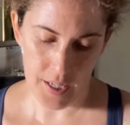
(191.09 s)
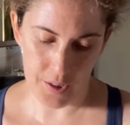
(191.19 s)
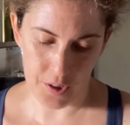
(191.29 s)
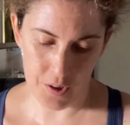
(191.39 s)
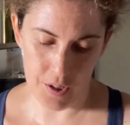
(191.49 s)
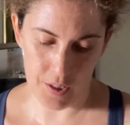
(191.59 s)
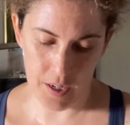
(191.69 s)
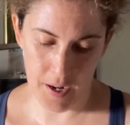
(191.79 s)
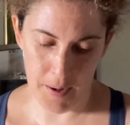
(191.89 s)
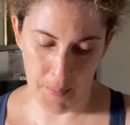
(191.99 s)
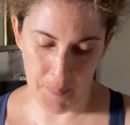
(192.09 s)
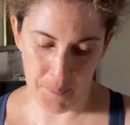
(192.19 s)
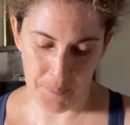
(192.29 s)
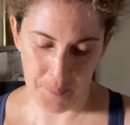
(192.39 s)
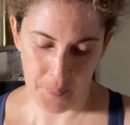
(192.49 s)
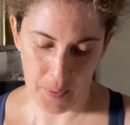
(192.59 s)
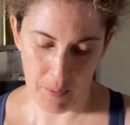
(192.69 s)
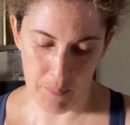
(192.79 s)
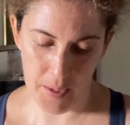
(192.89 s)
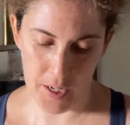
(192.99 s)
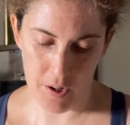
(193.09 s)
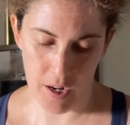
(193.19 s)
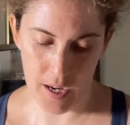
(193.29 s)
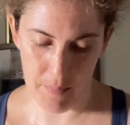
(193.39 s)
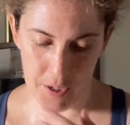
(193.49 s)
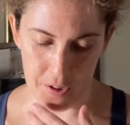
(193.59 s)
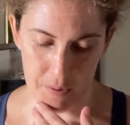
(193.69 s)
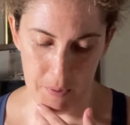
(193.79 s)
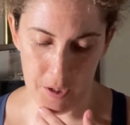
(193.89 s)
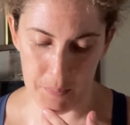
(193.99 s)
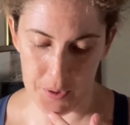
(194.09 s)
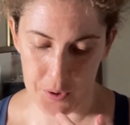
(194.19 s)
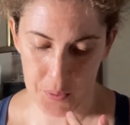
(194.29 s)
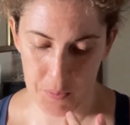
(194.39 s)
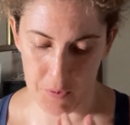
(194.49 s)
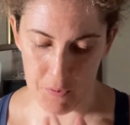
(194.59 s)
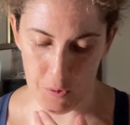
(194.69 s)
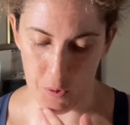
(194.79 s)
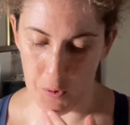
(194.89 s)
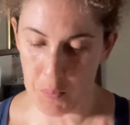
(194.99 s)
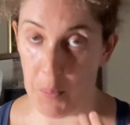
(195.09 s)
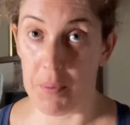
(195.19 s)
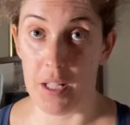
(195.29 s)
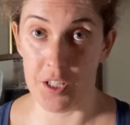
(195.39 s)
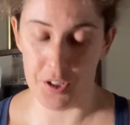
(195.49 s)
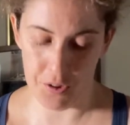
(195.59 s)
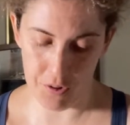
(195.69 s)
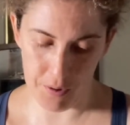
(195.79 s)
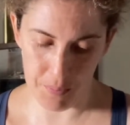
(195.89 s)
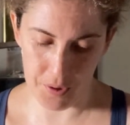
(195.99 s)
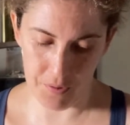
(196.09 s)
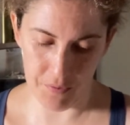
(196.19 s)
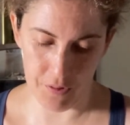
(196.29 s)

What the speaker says: It's got BMI measures may not be suitable for all population groups.